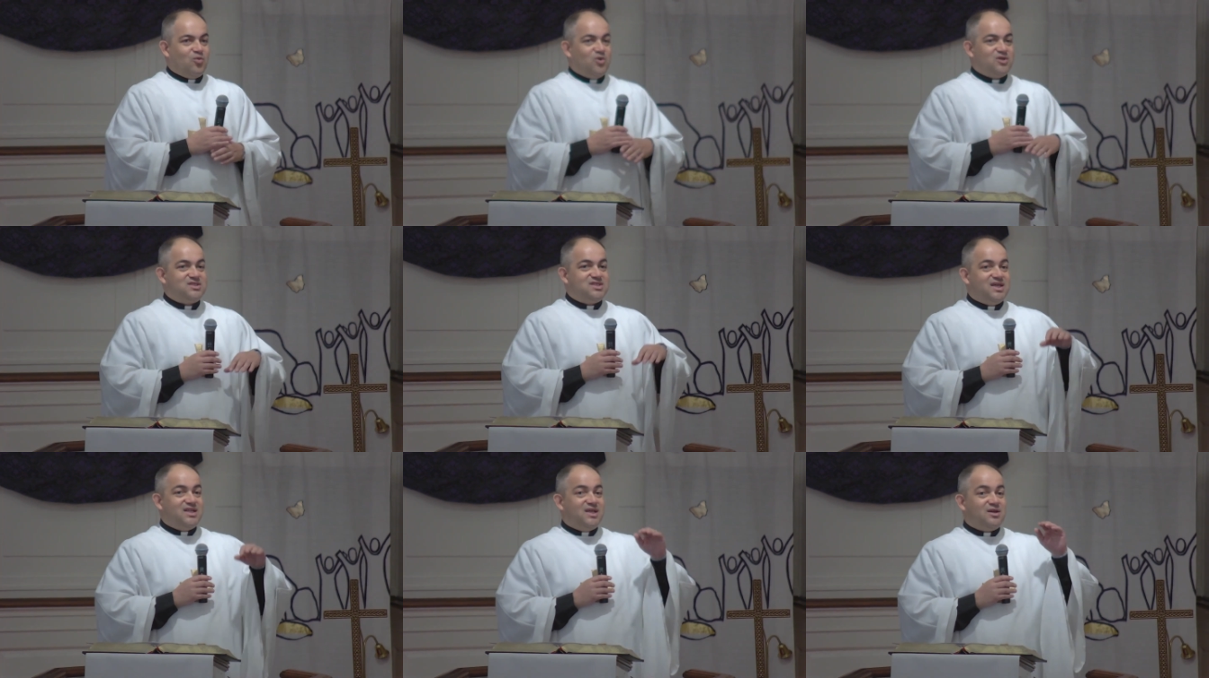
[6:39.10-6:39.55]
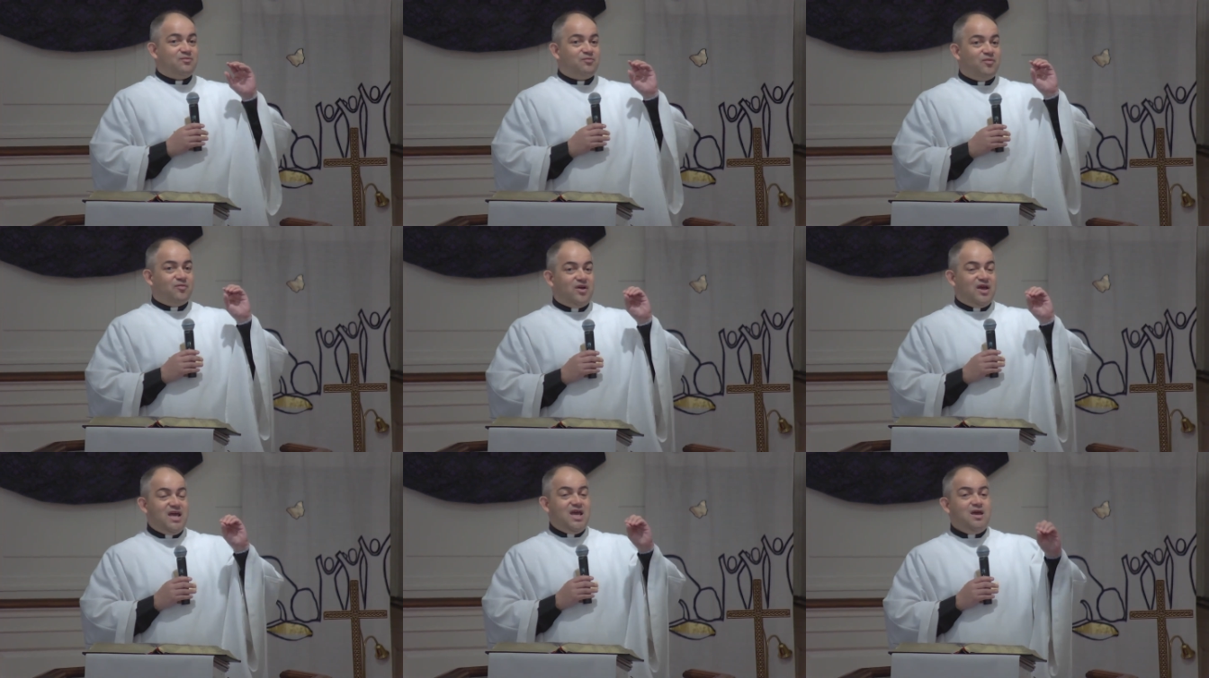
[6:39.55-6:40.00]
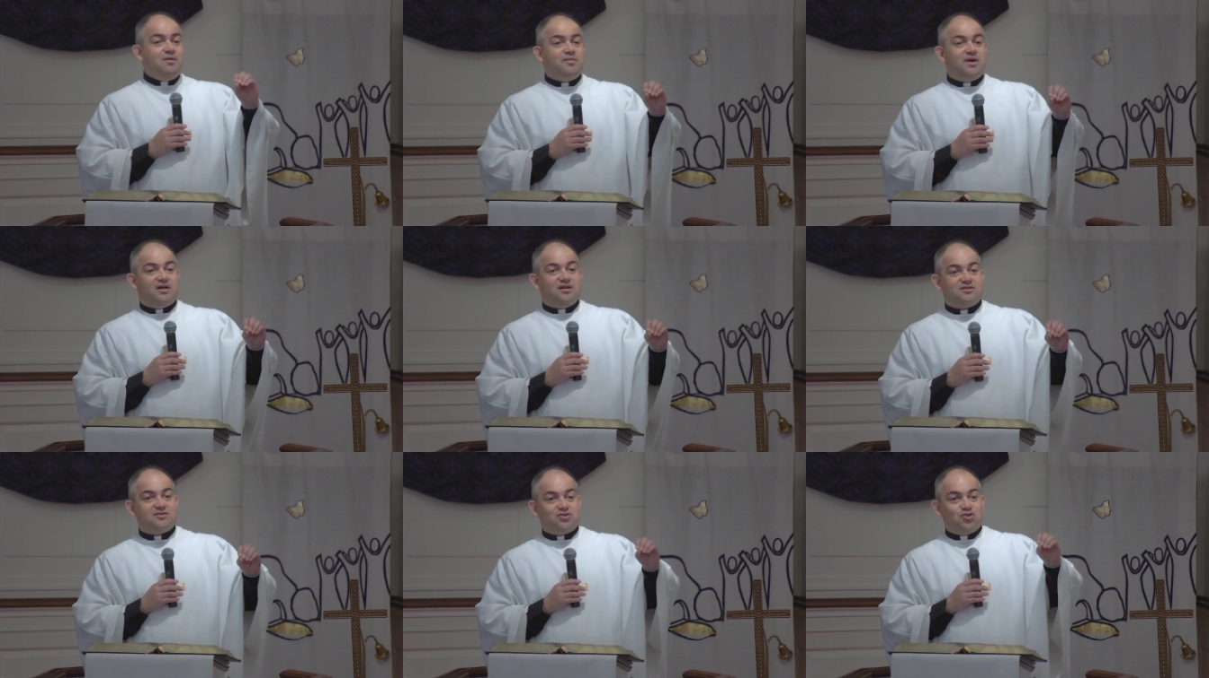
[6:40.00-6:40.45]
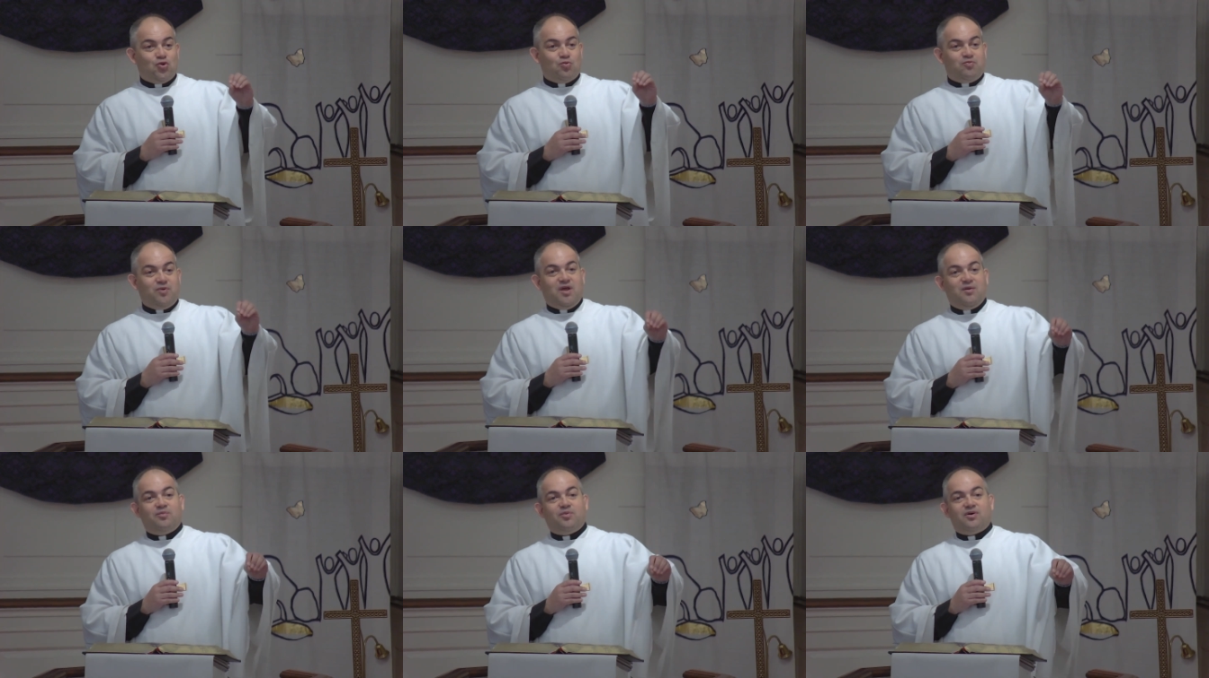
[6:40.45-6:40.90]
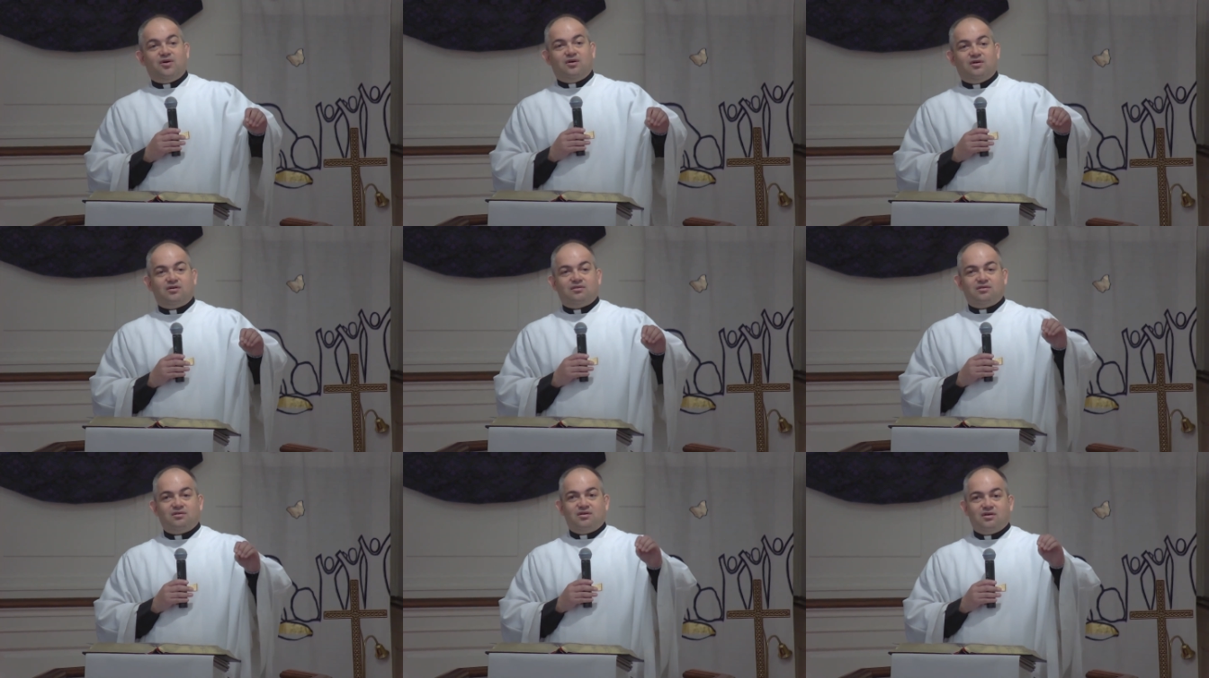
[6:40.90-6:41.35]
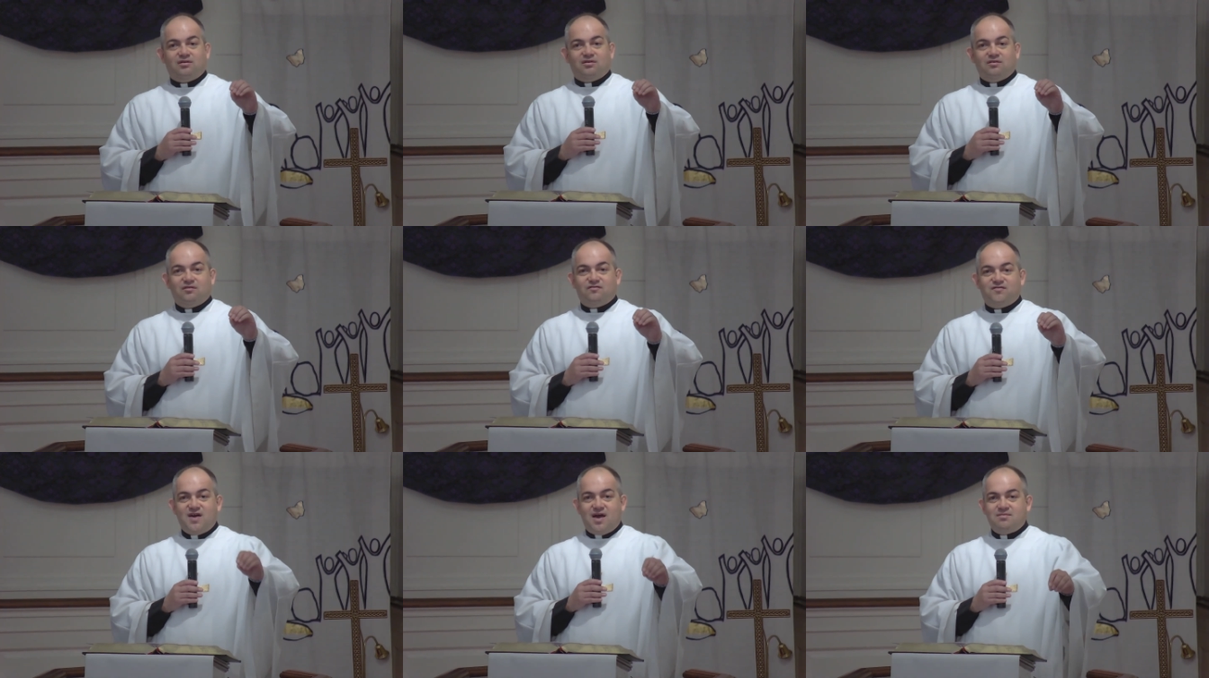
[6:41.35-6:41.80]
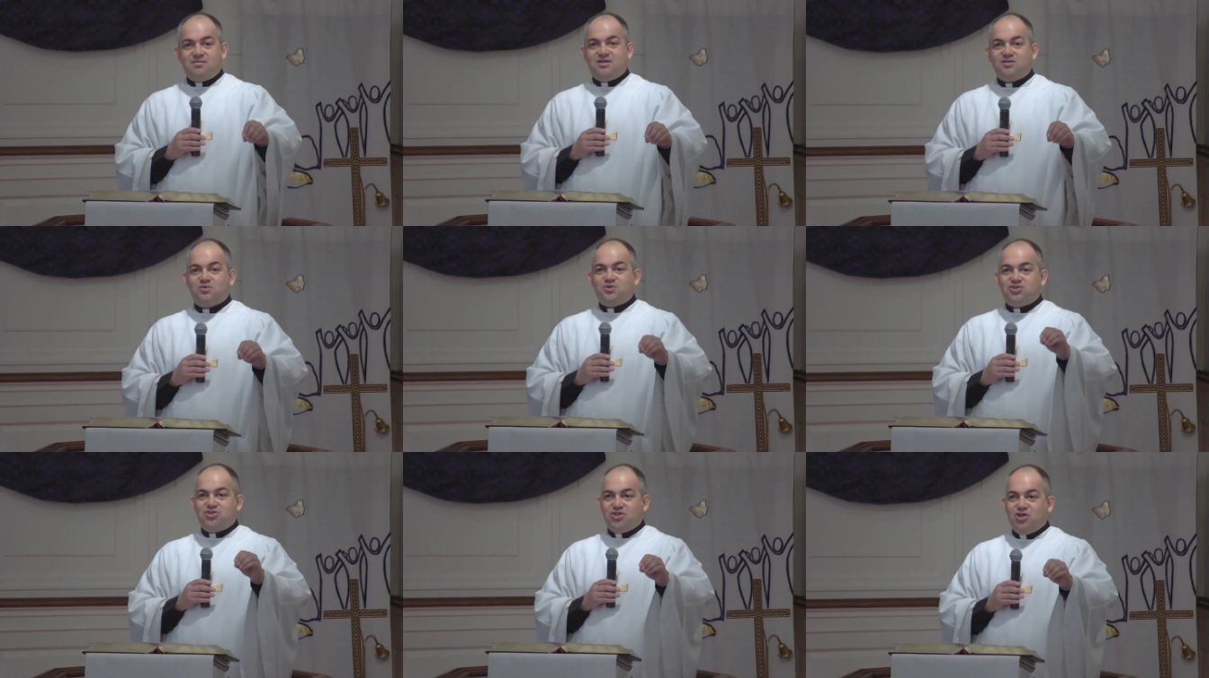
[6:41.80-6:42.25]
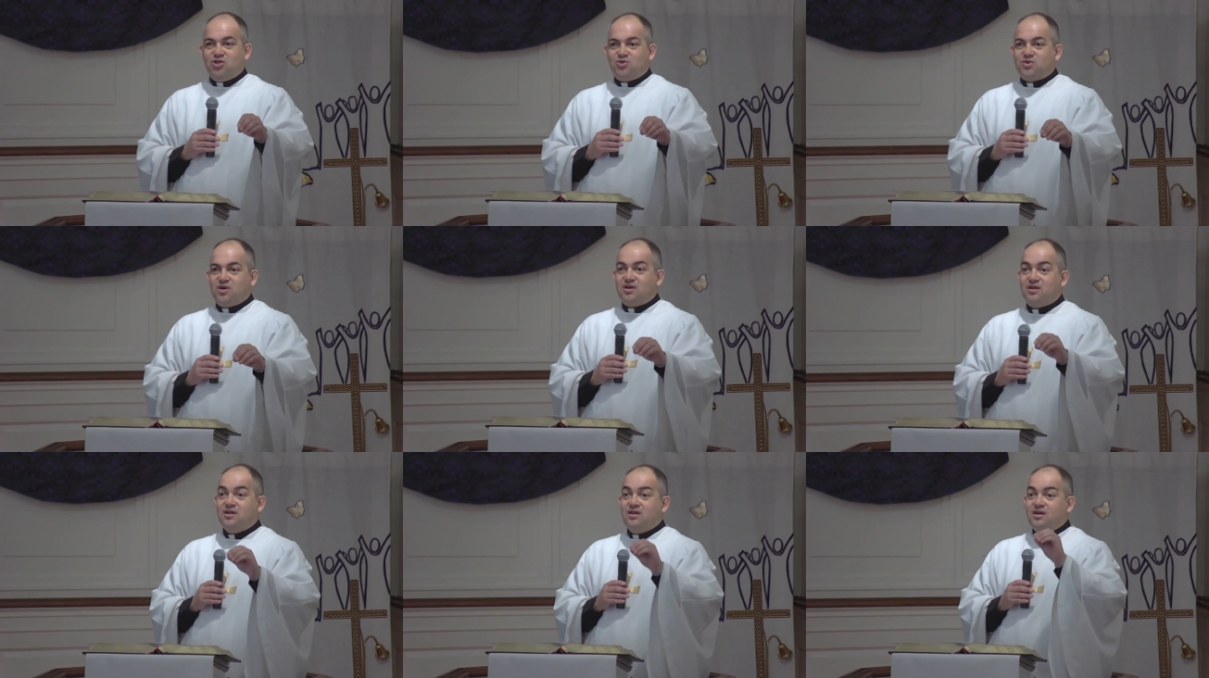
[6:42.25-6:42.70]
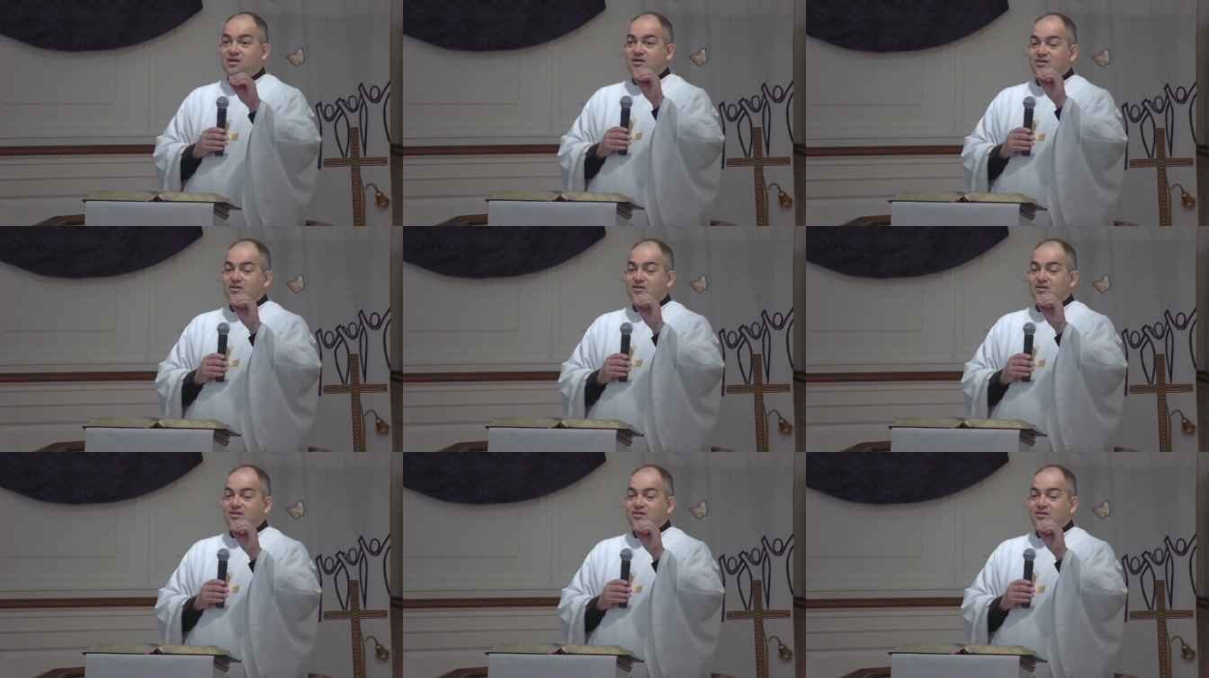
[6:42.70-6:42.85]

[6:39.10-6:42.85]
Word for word: We're sending emails to people, families with children.